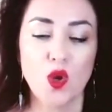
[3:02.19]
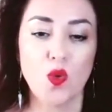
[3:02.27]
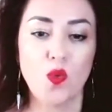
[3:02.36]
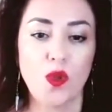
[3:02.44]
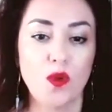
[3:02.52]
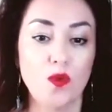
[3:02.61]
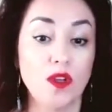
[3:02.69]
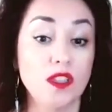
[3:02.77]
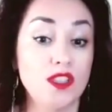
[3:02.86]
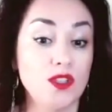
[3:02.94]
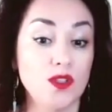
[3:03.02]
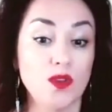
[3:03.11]
we will
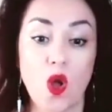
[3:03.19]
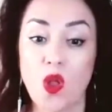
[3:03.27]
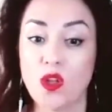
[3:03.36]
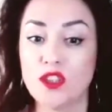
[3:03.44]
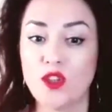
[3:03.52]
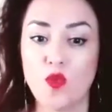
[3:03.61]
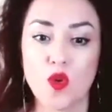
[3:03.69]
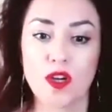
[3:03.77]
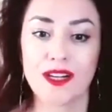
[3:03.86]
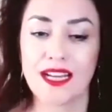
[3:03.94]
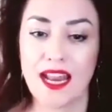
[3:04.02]
do all the work